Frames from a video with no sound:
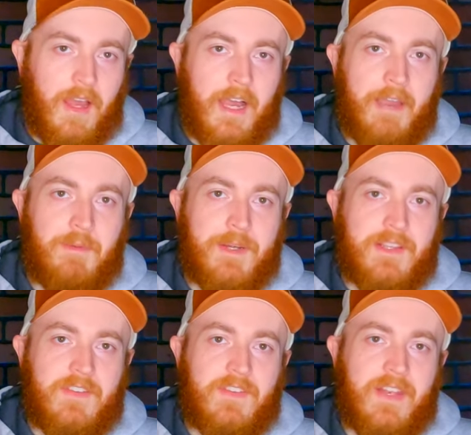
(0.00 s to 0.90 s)
Uh, I would bring
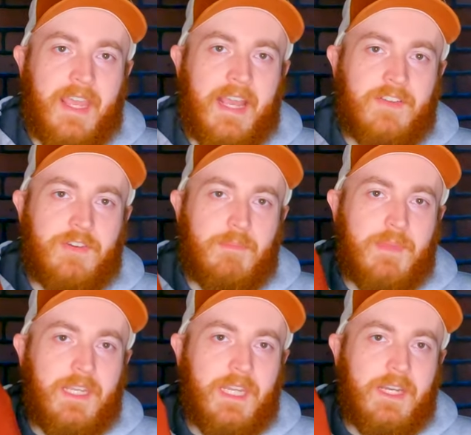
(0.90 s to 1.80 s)
this as an extra
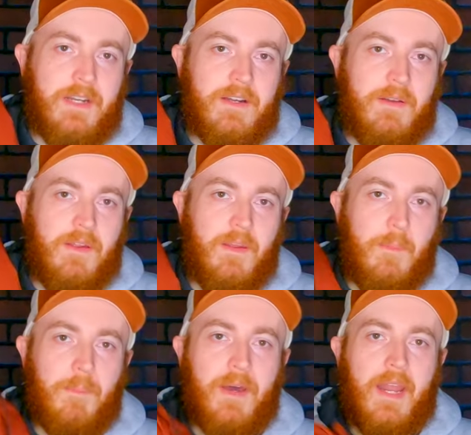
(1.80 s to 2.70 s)
mid layer,
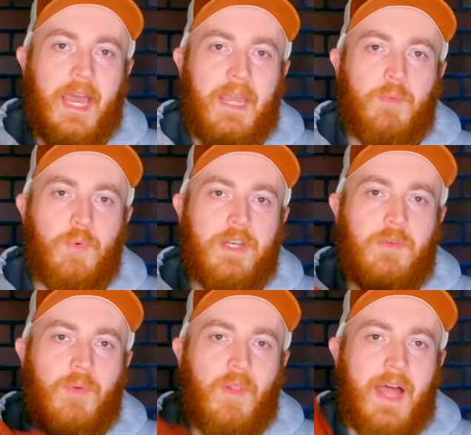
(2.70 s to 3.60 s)
but I
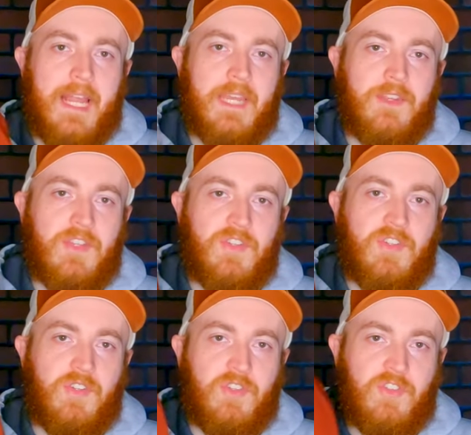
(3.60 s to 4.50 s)
wouldn't rely on this
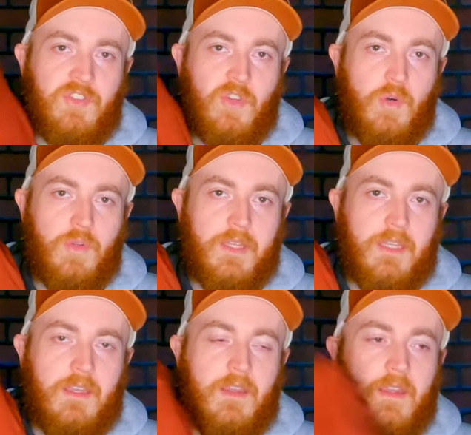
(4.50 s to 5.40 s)
solely.